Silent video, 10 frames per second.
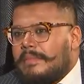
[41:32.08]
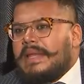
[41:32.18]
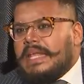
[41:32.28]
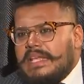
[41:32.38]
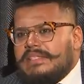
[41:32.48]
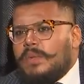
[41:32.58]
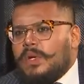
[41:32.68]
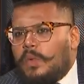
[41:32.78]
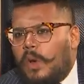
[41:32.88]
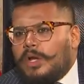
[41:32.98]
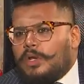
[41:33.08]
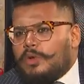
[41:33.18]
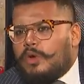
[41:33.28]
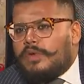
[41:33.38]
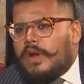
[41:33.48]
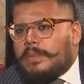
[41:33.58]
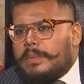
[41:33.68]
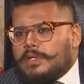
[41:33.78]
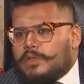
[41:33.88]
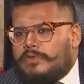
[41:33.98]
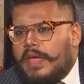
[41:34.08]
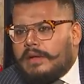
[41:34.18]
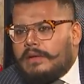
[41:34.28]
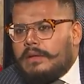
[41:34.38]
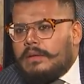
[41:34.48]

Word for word: but he's the one who wanted you to go for rugby because you're fat.